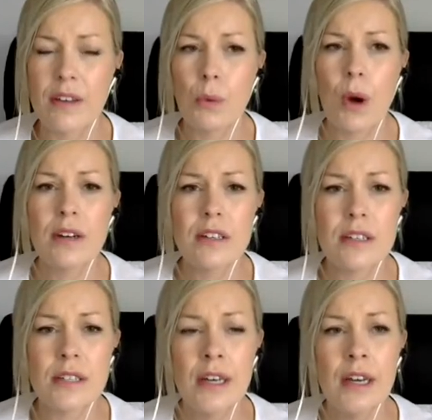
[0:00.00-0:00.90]
I
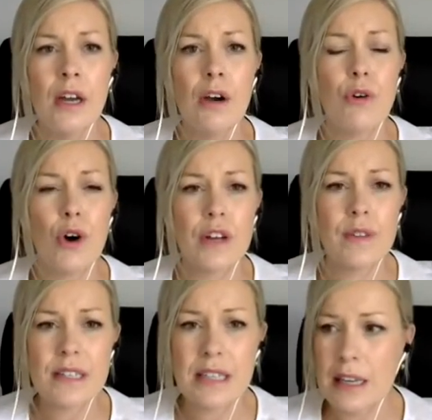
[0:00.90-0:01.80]
wanted for
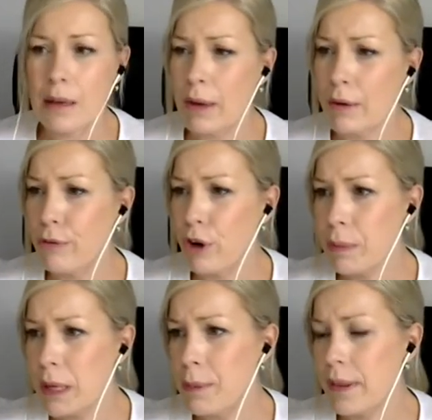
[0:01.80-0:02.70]
the team and for
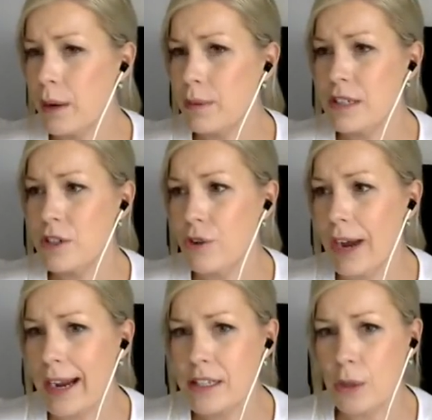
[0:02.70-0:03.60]
people that I was
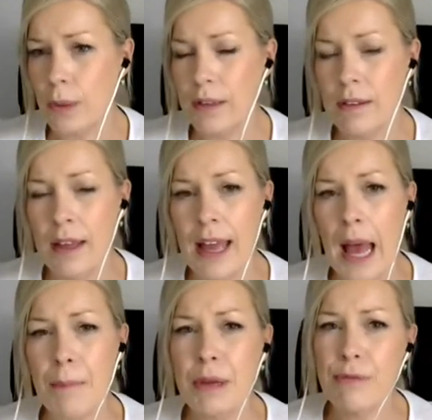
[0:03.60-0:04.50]
interacting with
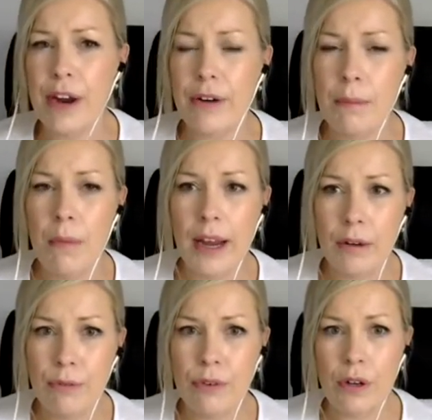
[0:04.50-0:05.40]
and being very
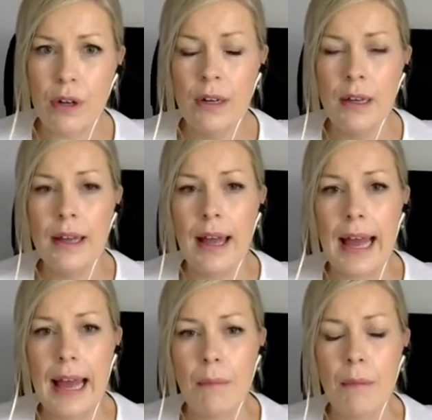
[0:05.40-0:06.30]
mindful
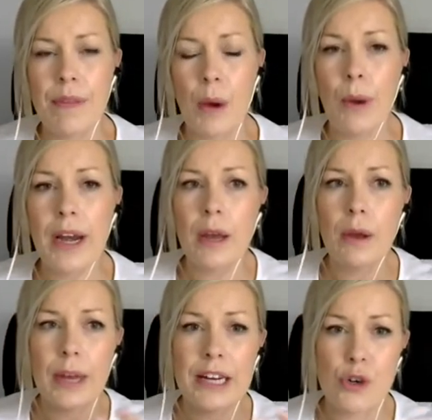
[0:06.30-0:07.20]
um, that when I
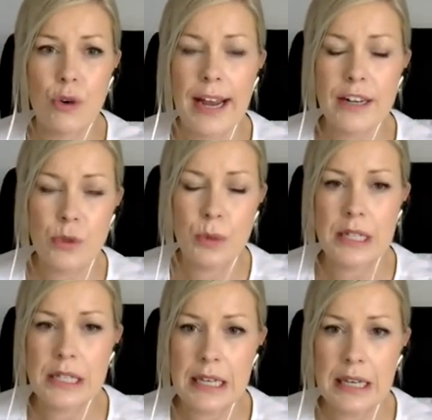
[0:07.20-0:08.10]
interacted with
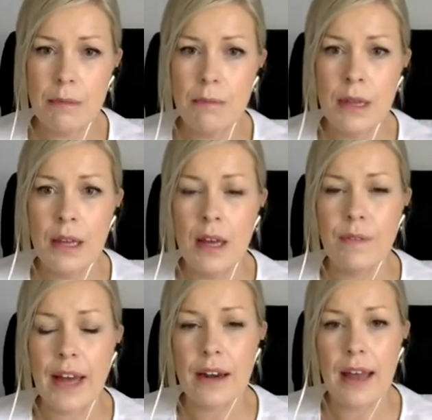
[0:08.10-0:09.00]
the team,
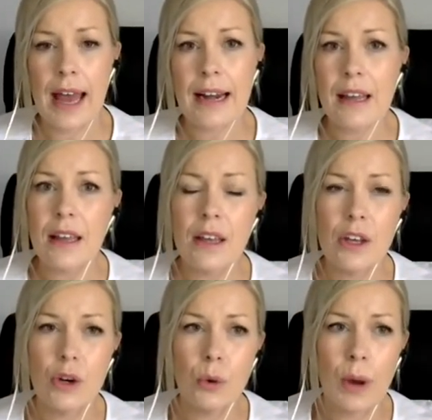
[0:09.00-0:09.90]
that any
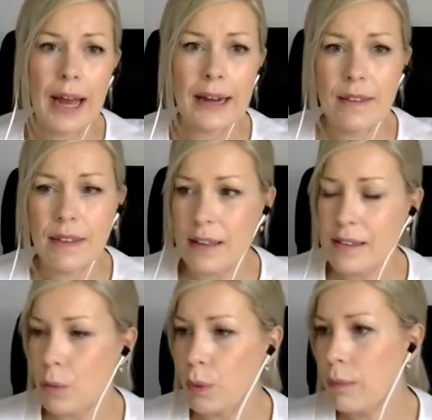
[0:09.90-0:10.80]
you know any things
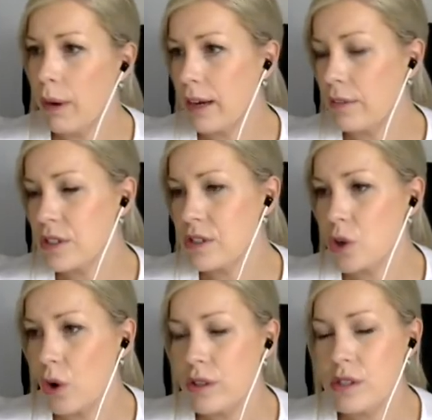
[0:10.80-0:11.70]
that we might have
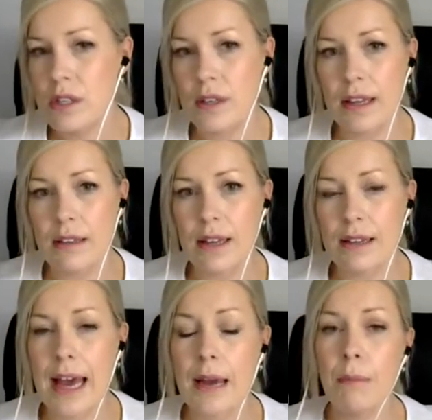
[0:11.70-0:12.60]
discussed and things like
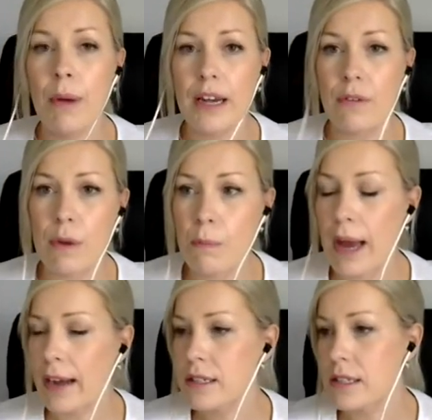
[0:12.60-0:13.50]
that might have
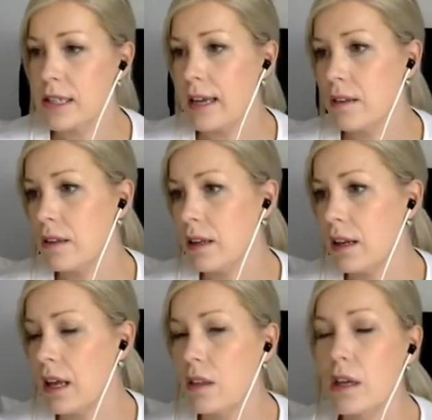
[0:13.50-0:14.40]
impacted things in
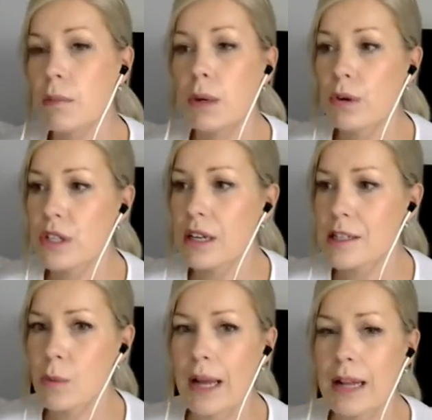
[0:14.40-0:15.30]
in the community as
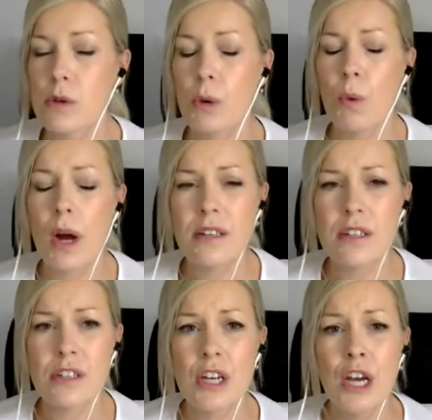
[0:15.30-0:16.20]
well so i
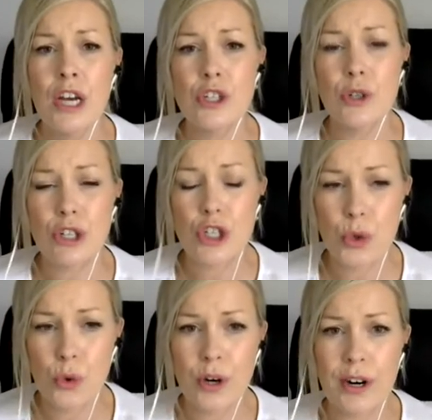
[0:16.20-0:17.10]
wanted to
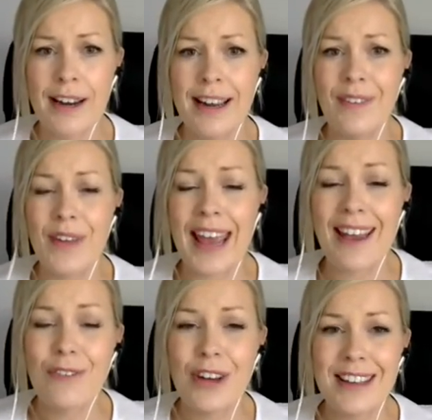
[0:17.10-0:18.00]
ensure that
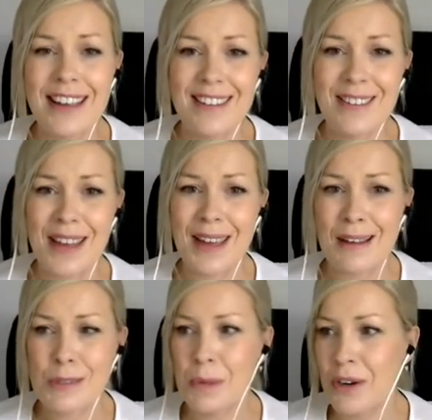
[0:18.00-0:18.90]
everything that they
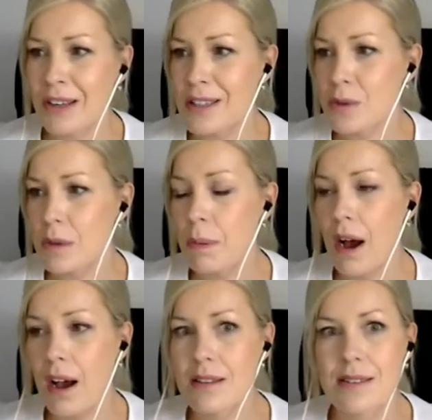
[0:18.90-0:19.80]
experienced was a
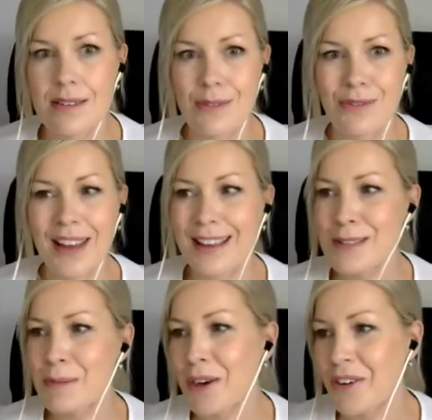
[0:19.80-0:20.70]
positive
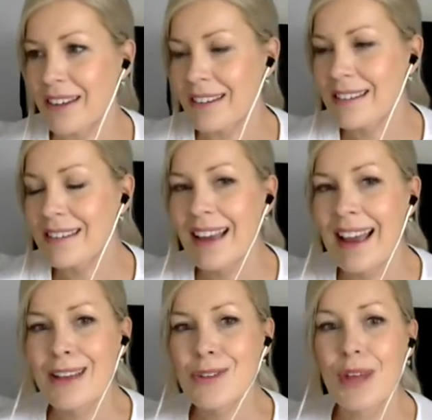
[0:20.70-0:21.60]
experience
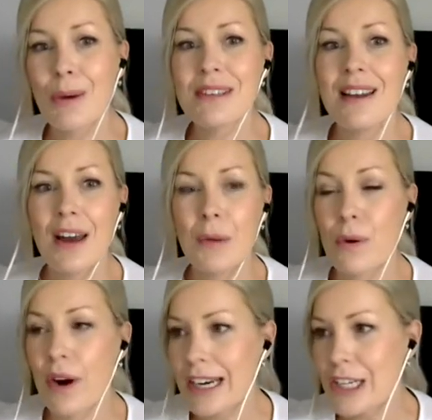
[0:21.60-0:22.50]
so that was a lot of
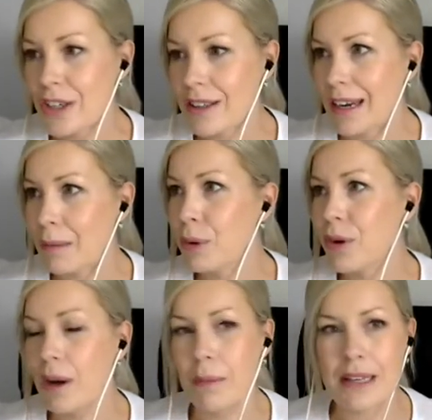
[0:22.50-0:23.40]
pressure that I put
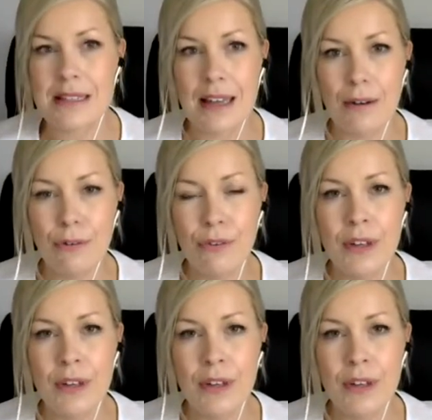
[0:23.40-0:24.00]
on myself